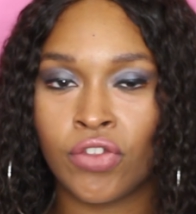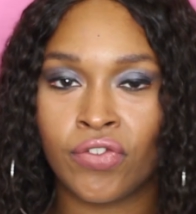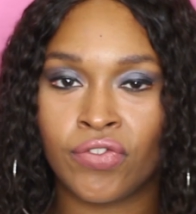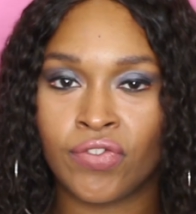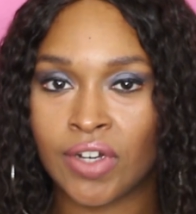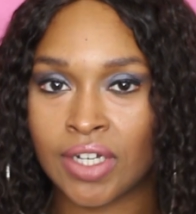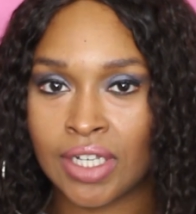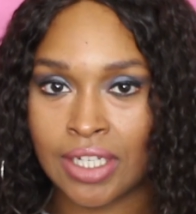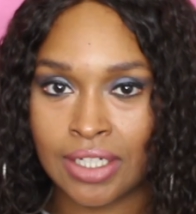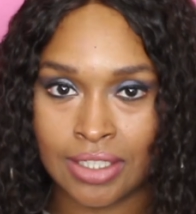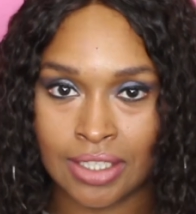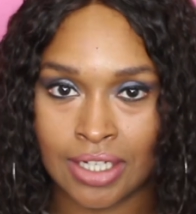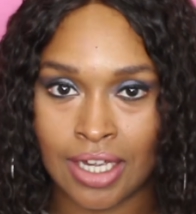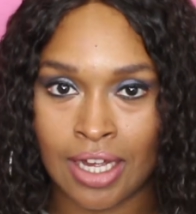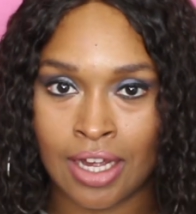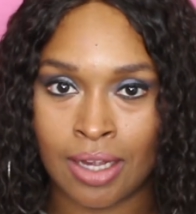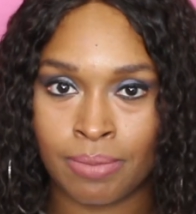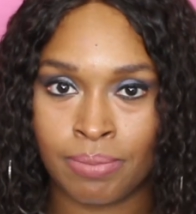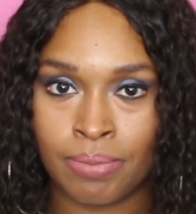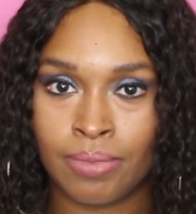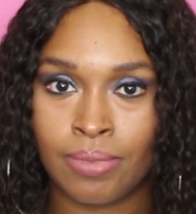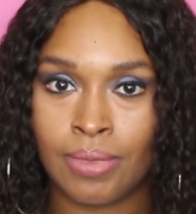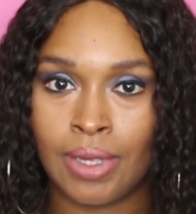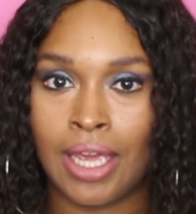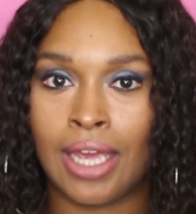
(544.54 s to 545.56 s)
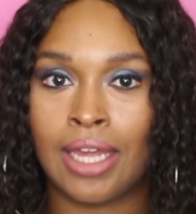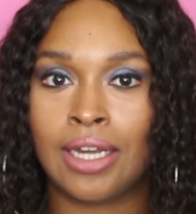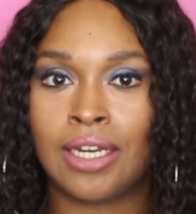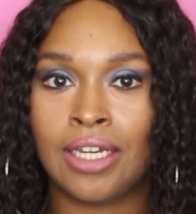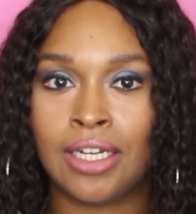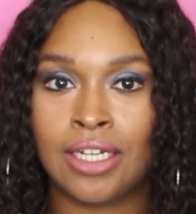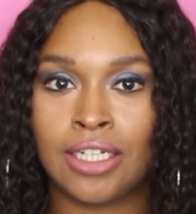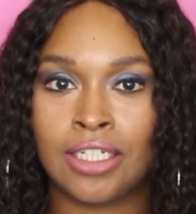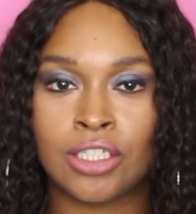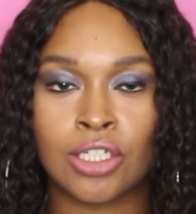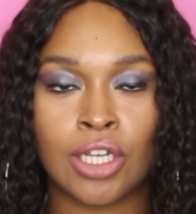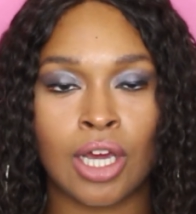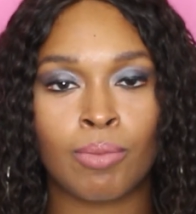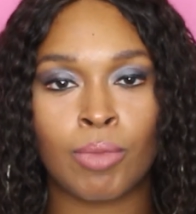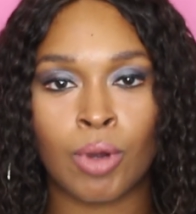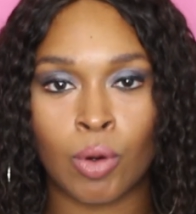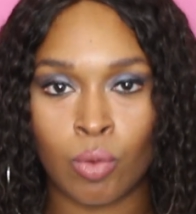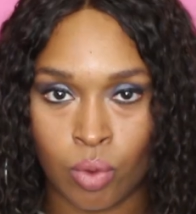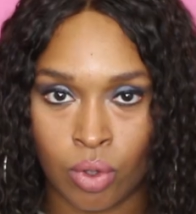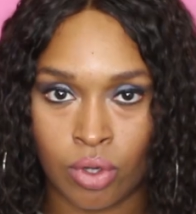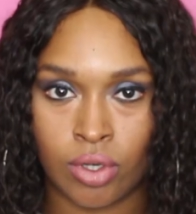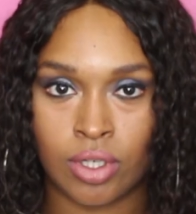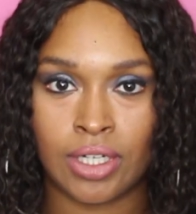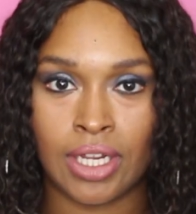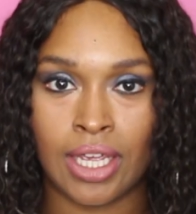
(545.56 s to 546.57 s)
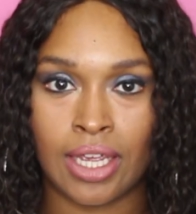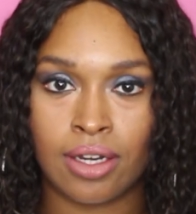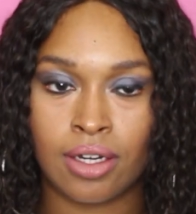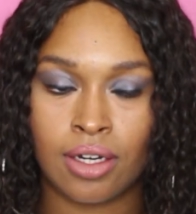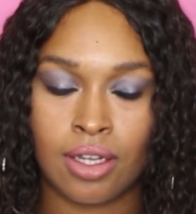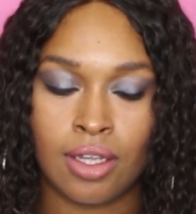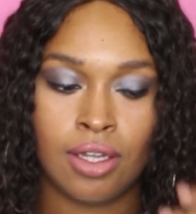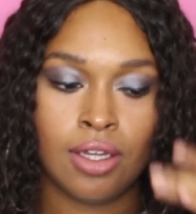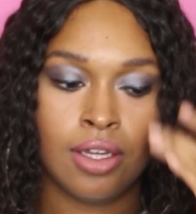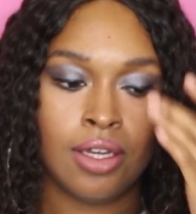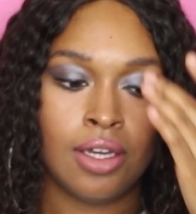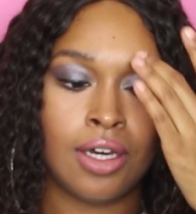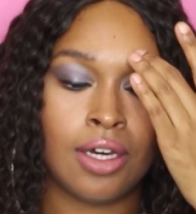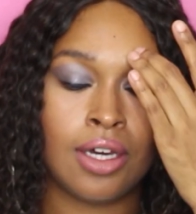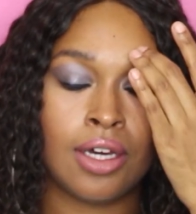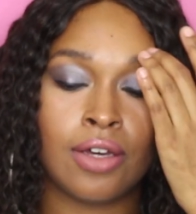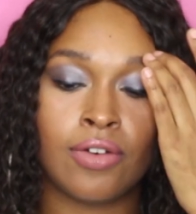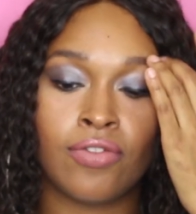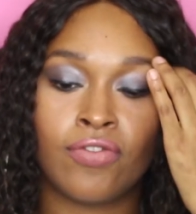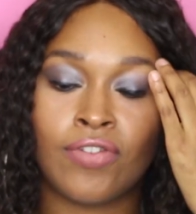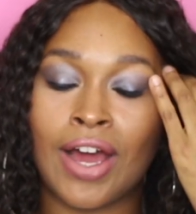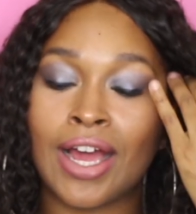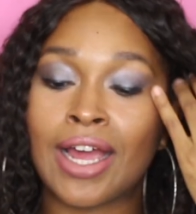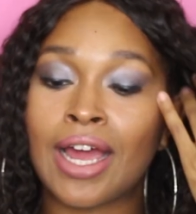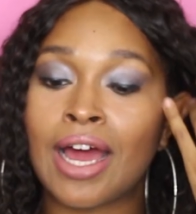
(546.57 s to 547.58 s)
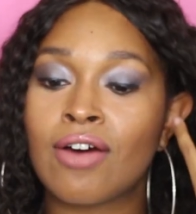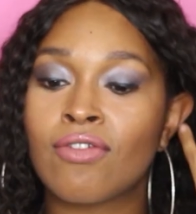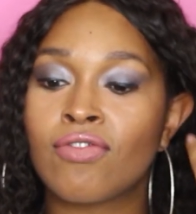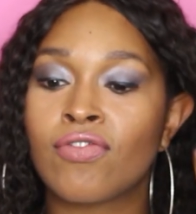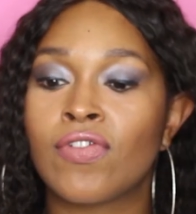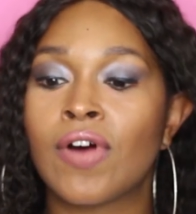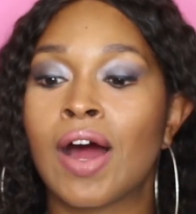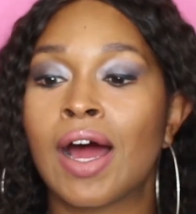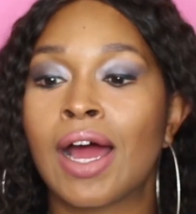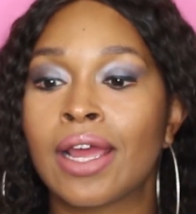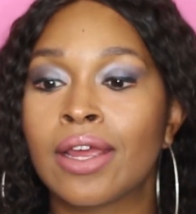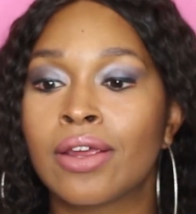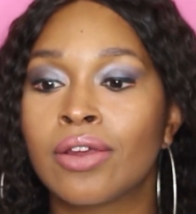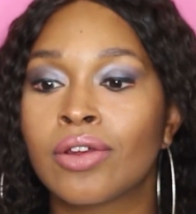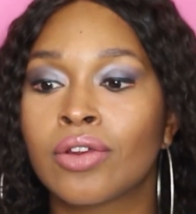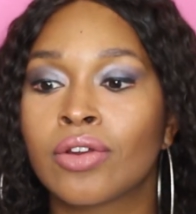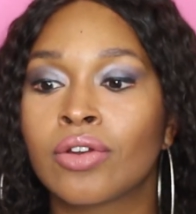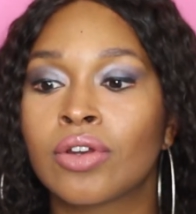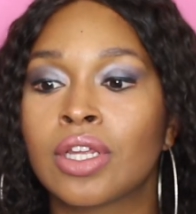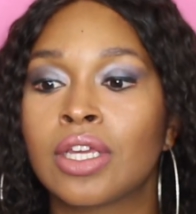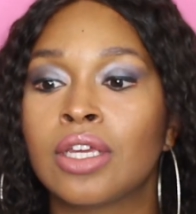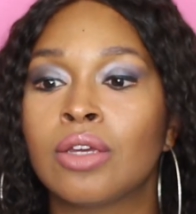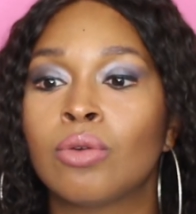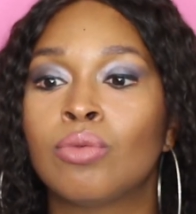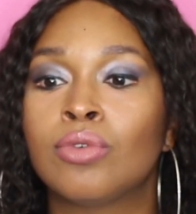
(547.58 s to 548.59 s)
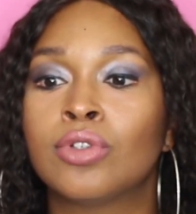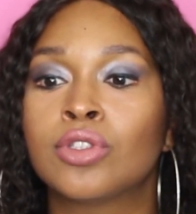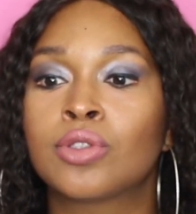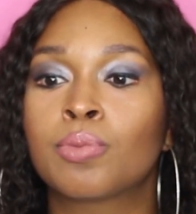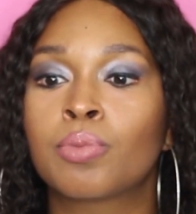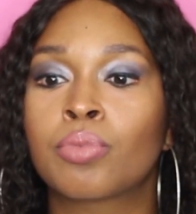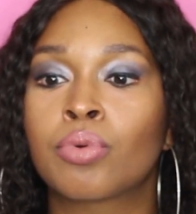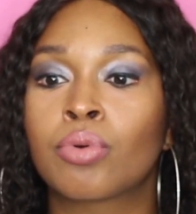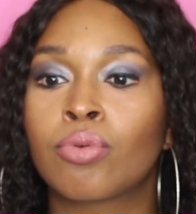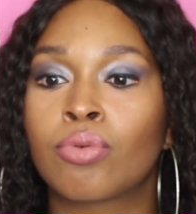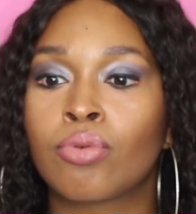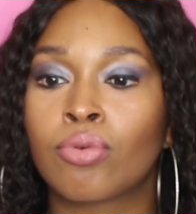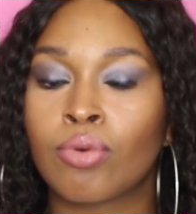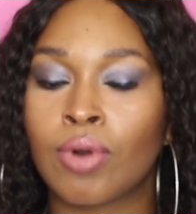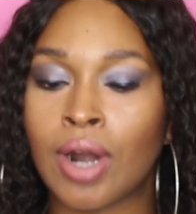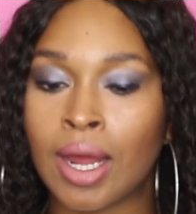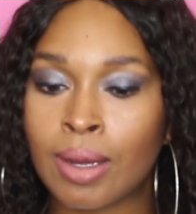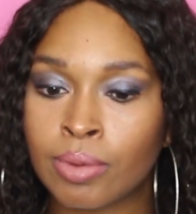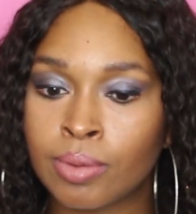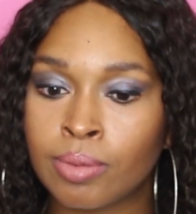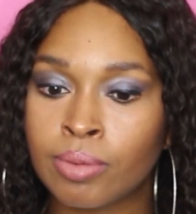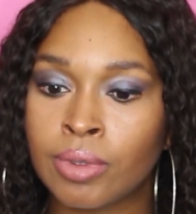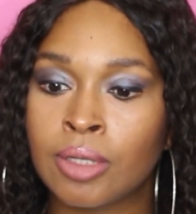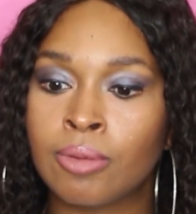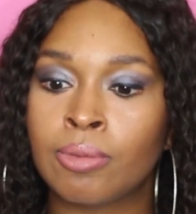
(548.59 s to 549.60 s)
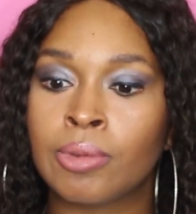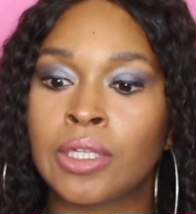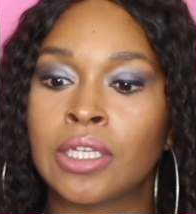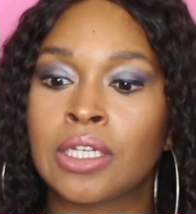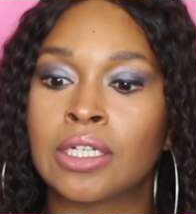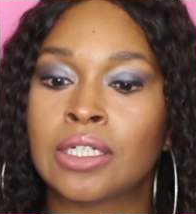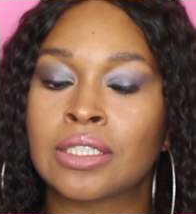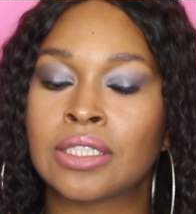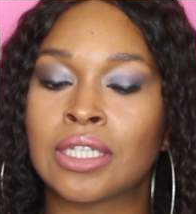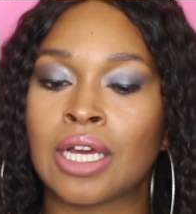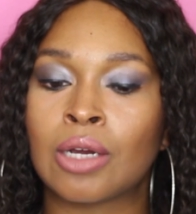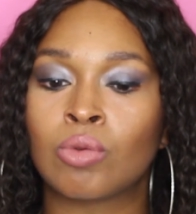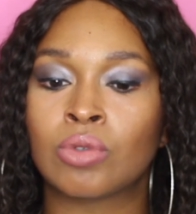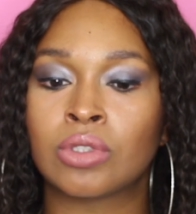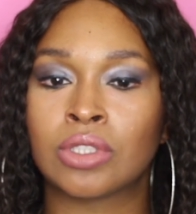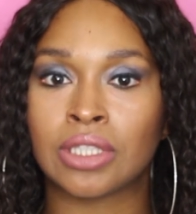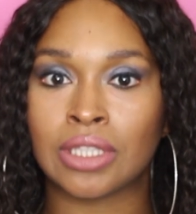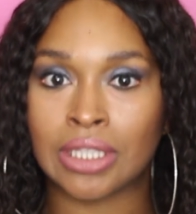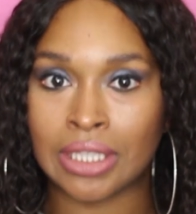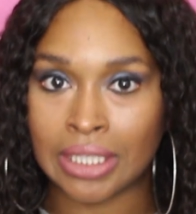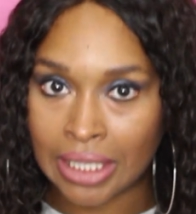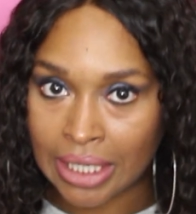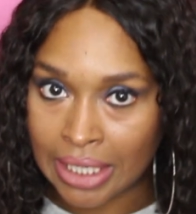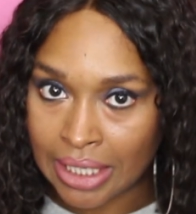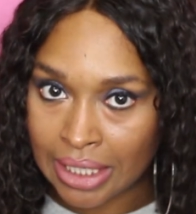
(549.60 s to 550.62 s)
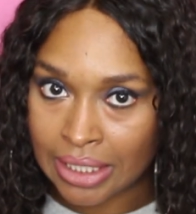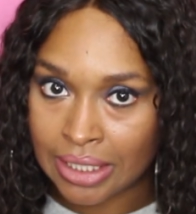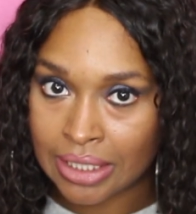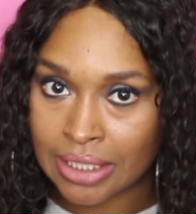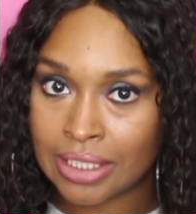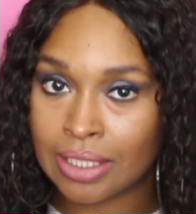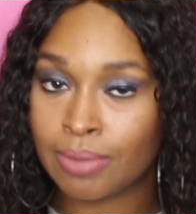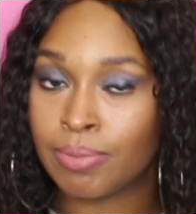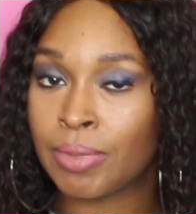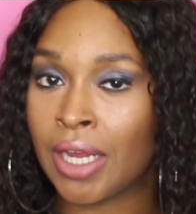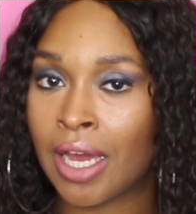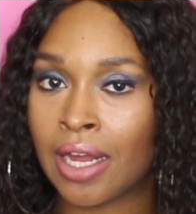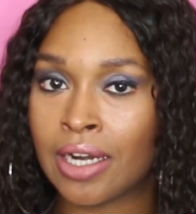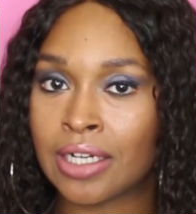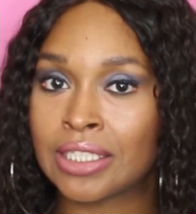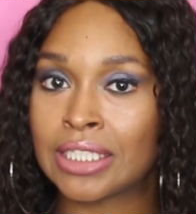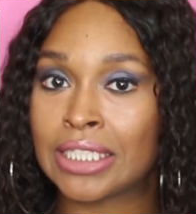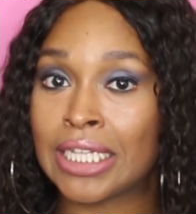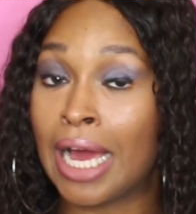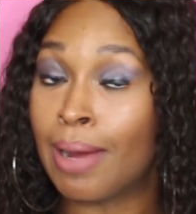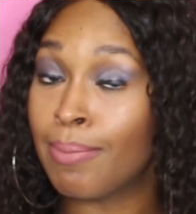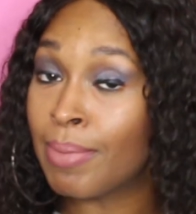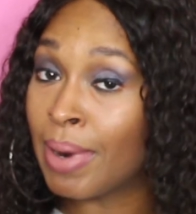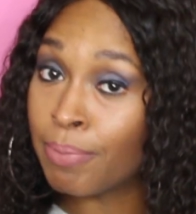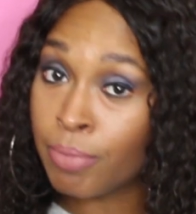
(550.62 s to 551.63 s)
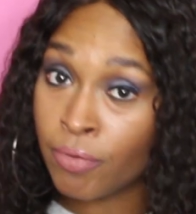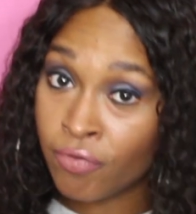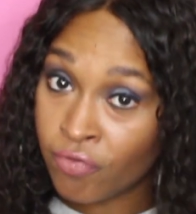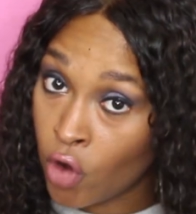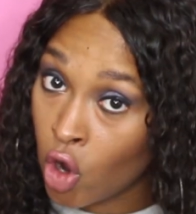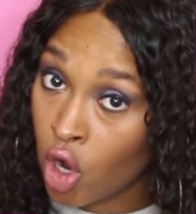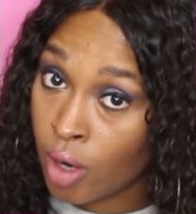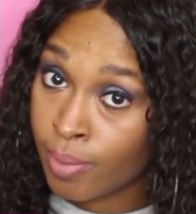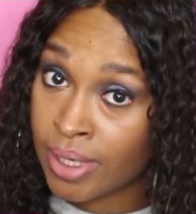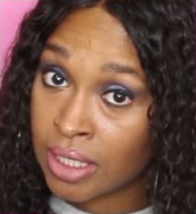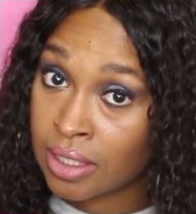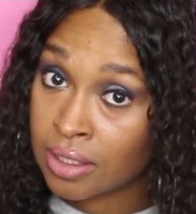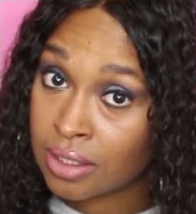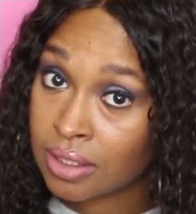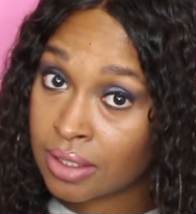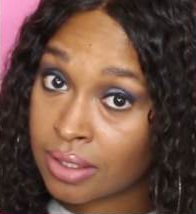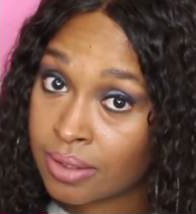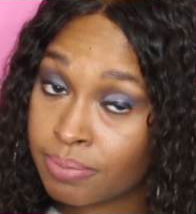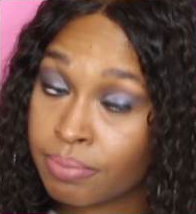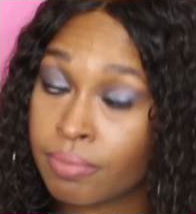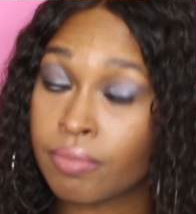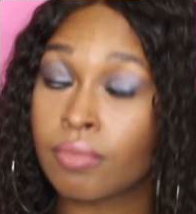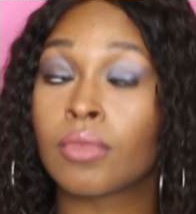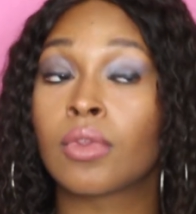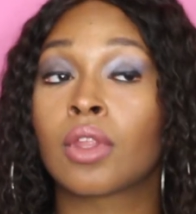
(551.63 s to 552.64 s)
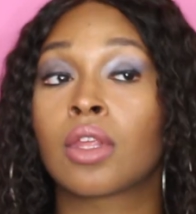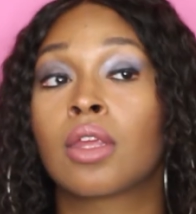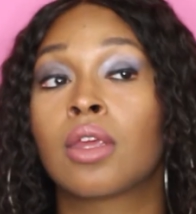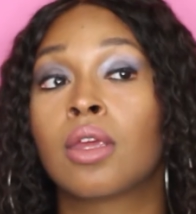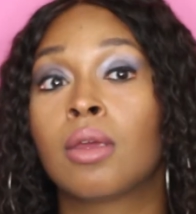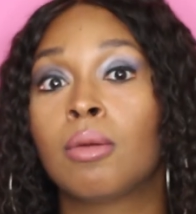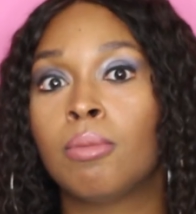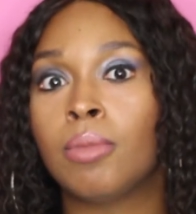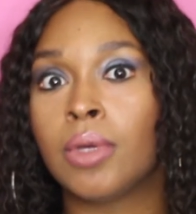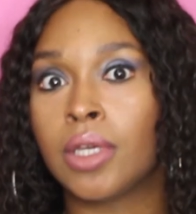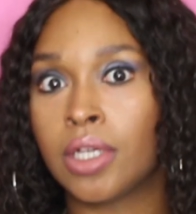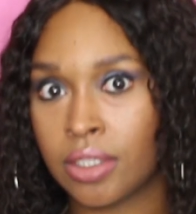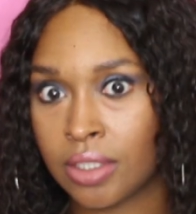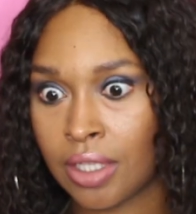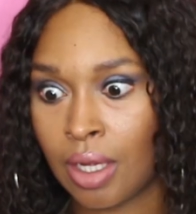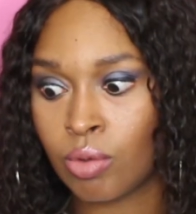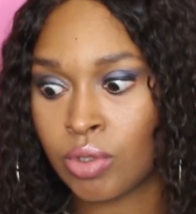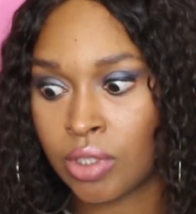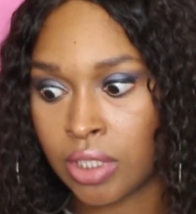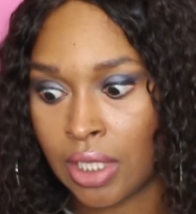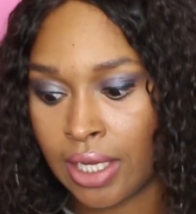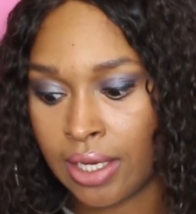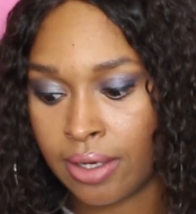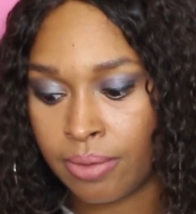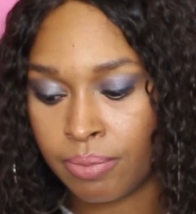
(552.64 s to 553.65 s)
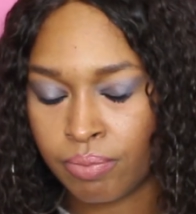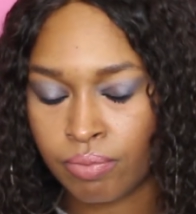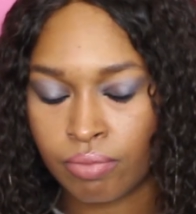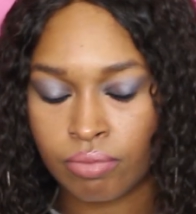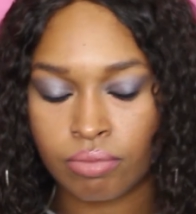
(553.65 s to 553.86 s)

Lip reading: the fucking time at any job I worked at. If I got fired, it was probably because I was late, to be honest. Not my performance, because I was late.